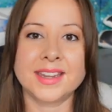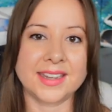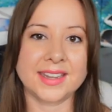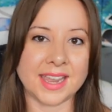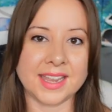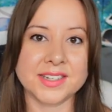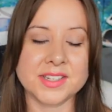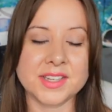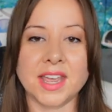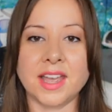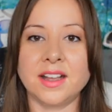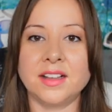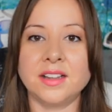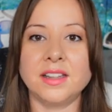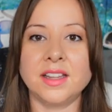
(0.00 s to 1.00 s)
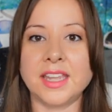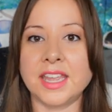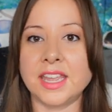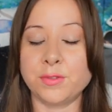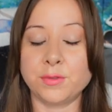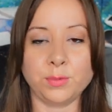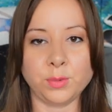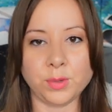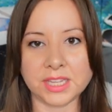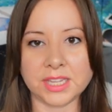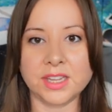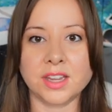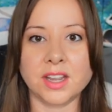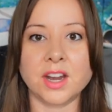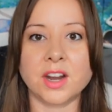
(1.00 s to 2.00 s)
can tell if
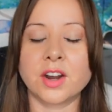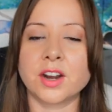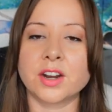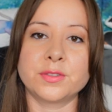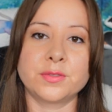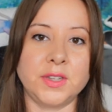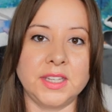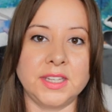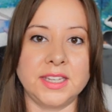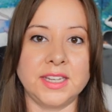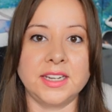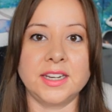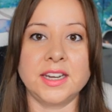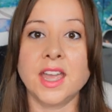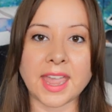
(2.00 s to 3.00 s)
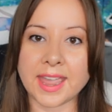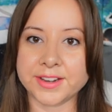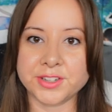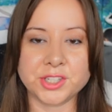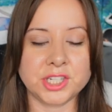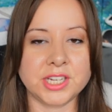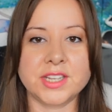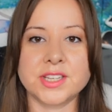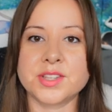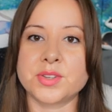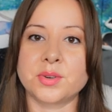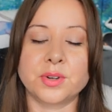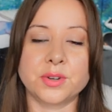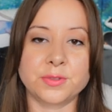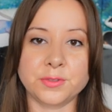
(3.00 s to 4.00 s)
we are feeling anxious
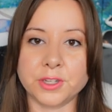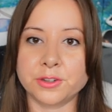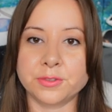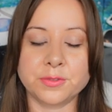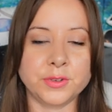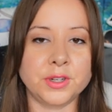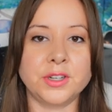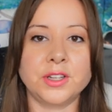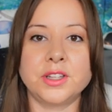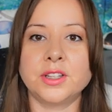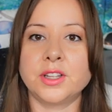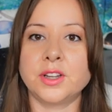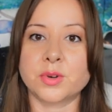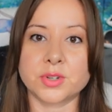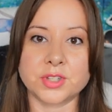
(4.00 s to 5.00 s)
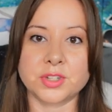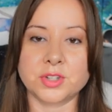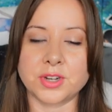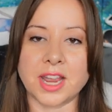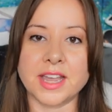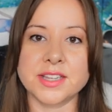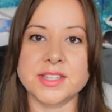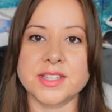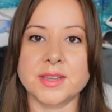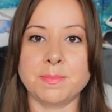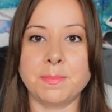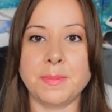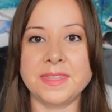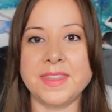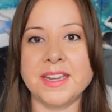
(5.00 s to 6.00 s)
or fearful or stressed,
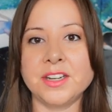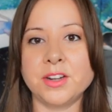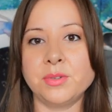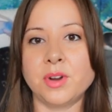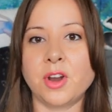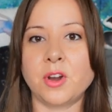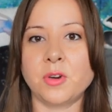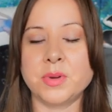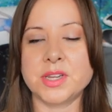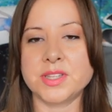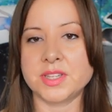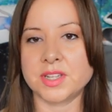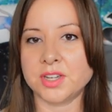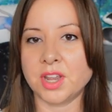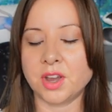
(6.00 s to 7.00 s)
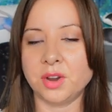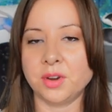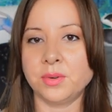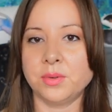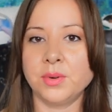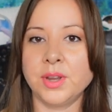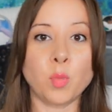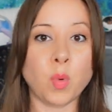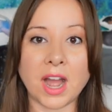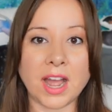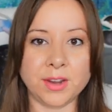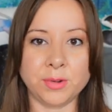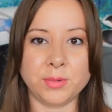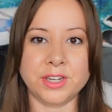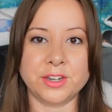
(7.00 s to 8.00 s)
but they don't always know
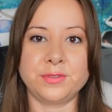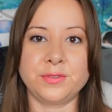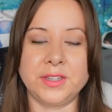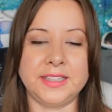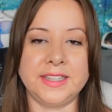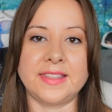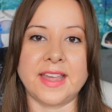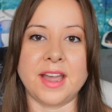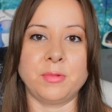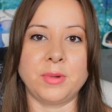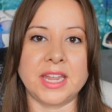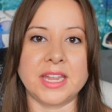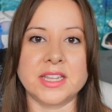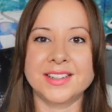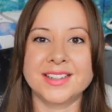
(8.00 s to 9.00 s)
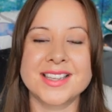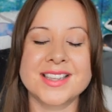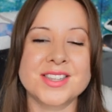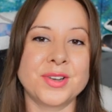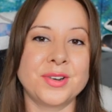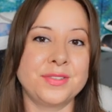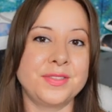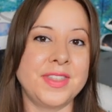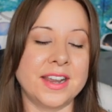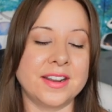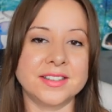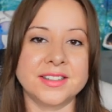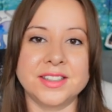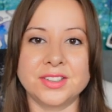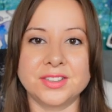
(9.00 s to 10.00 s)
why we are feeling that way. So if they're
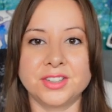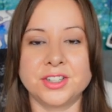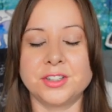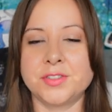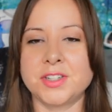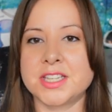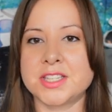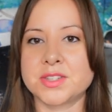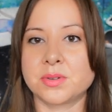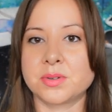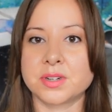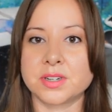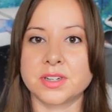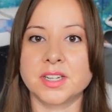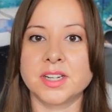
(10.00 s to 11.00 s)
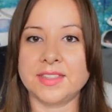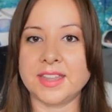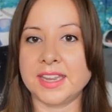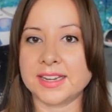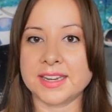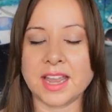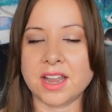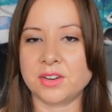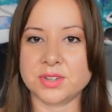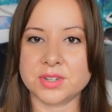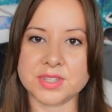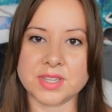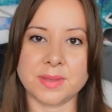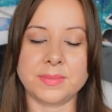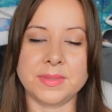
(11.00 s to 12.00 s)
a little nervous or they encounter
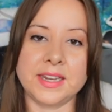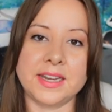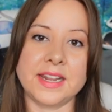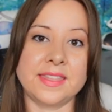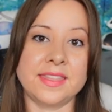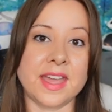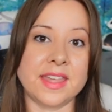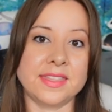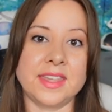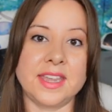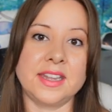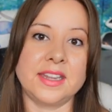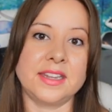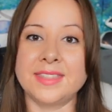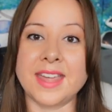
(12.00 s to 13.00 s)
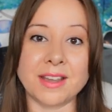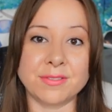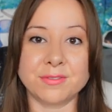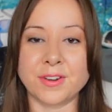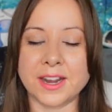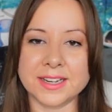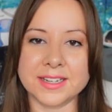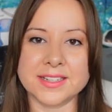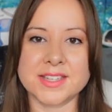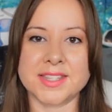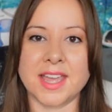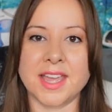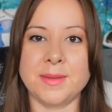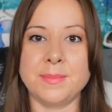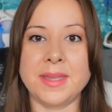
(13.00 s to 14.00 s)
something that frightens
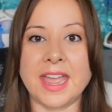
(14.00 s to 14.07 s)
them,